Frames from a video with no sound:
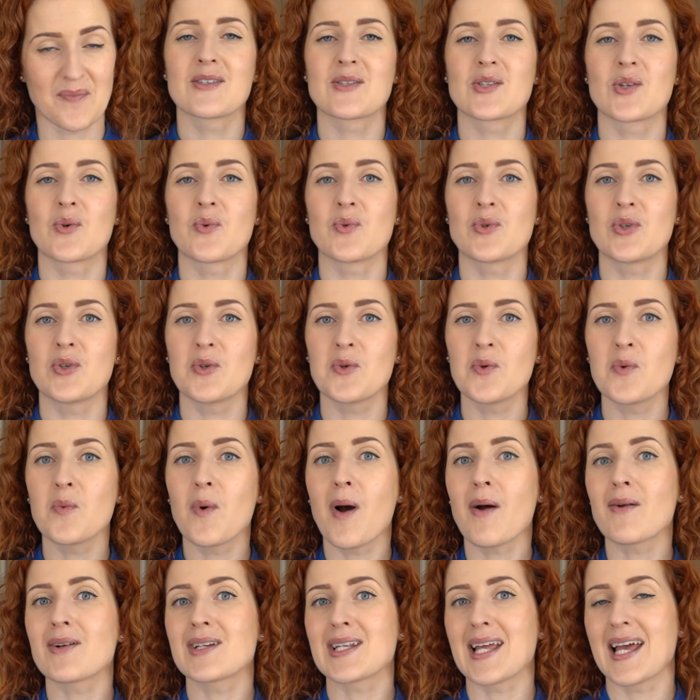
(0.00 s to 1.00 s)
So you
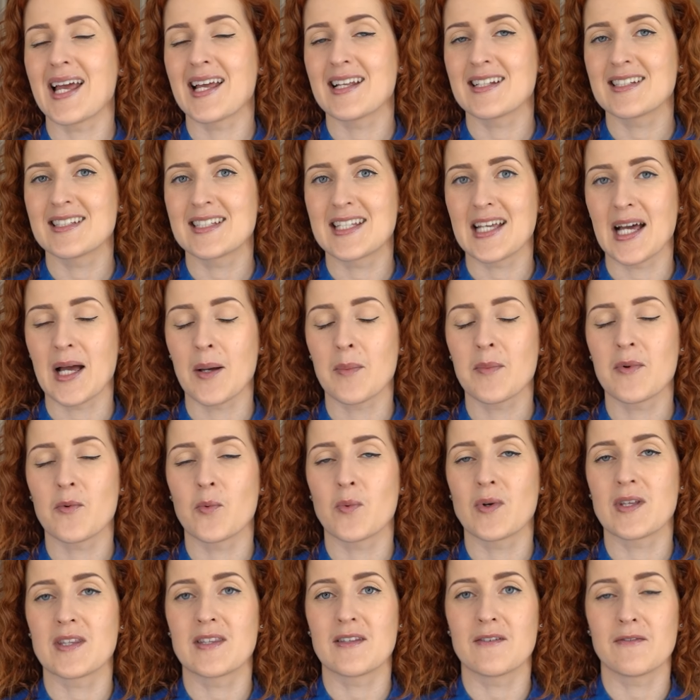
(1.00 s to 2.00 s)
won't end up
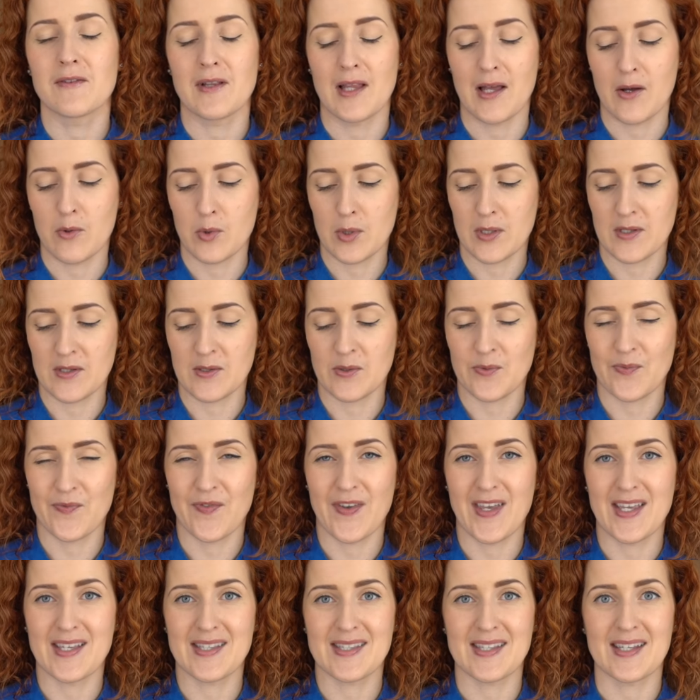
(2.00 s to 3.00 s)
with the flowers
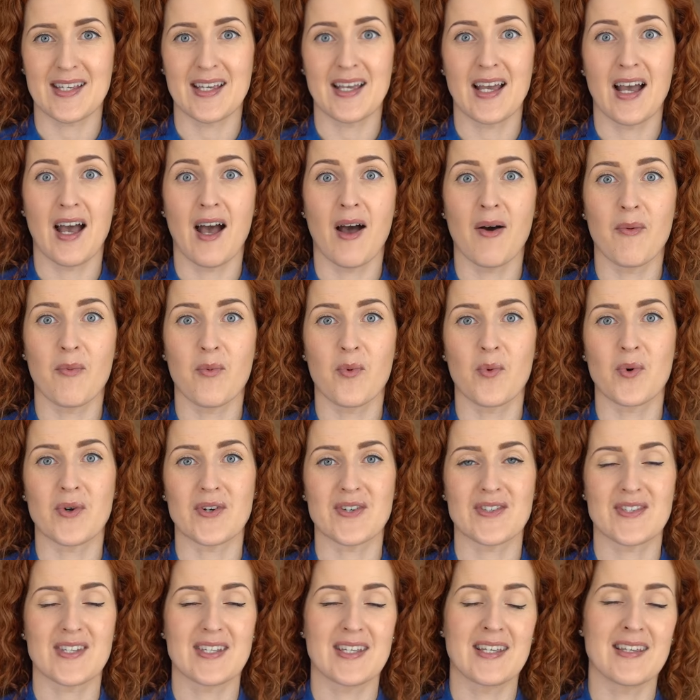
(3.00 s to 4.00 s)
facing
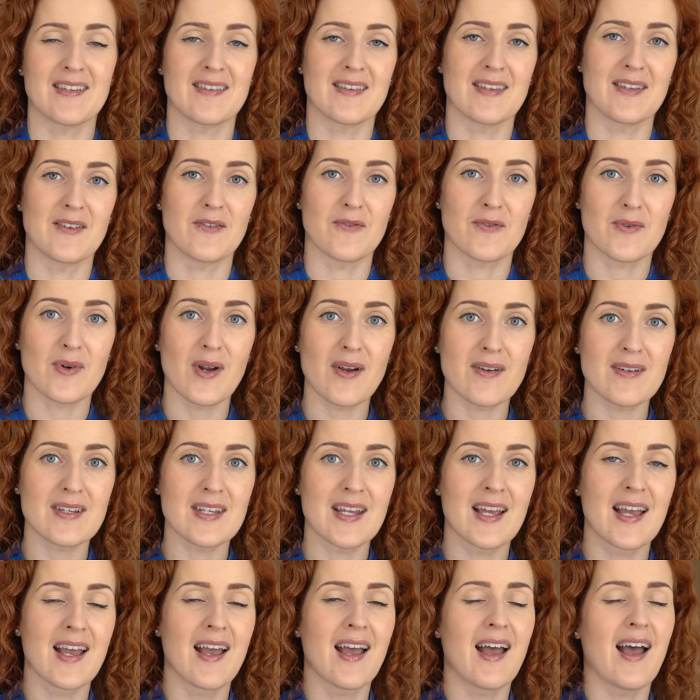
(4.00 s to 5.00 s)
upwards in the front
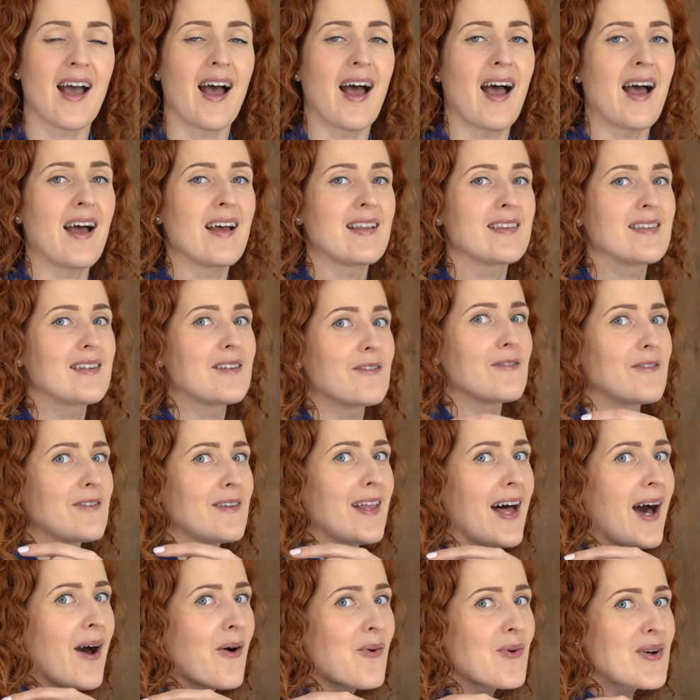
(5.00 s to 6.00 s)
and the
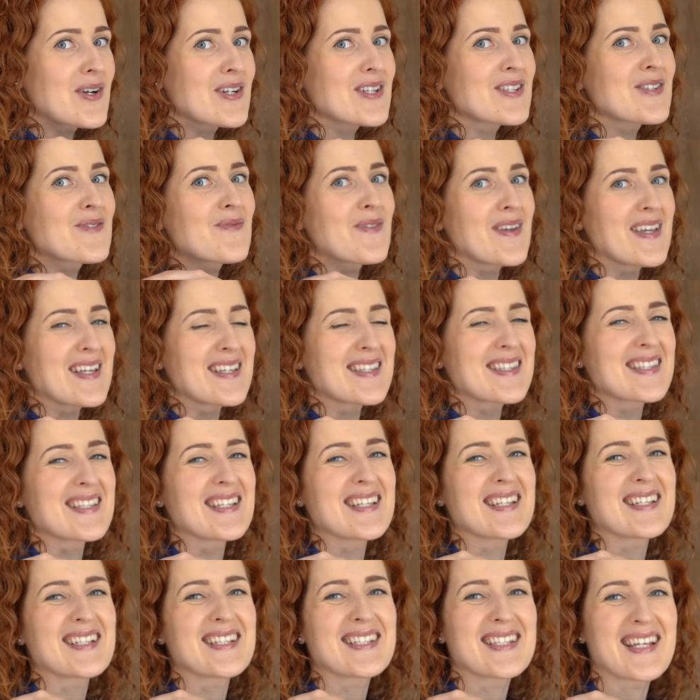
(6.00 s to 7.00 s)
flowers
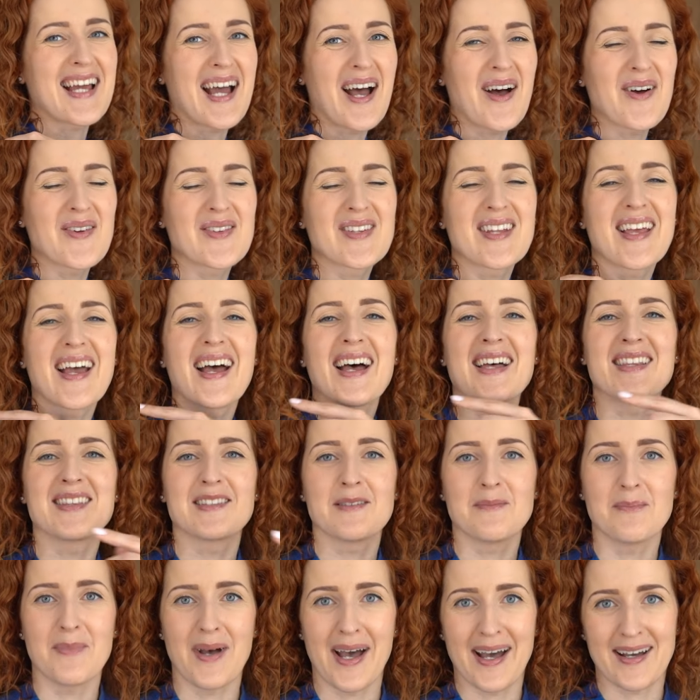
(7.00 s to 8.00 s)
facing down at
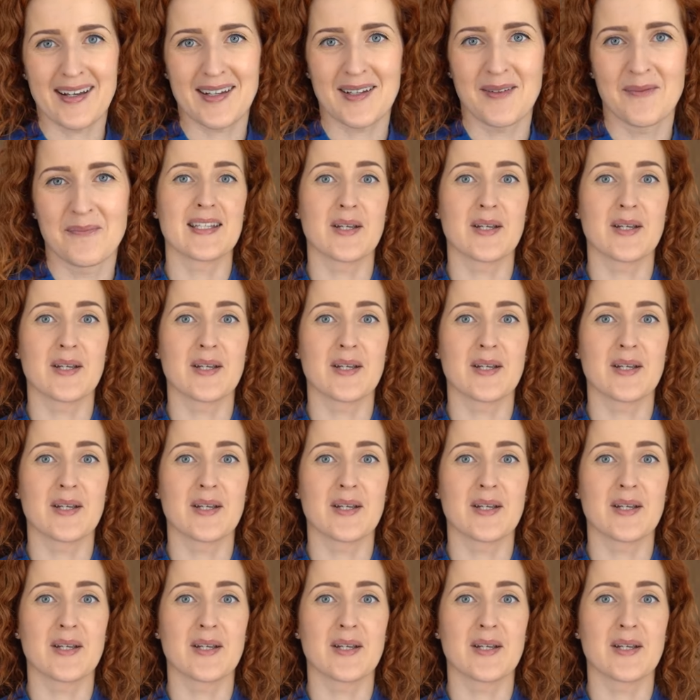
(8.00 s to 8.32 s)
the back.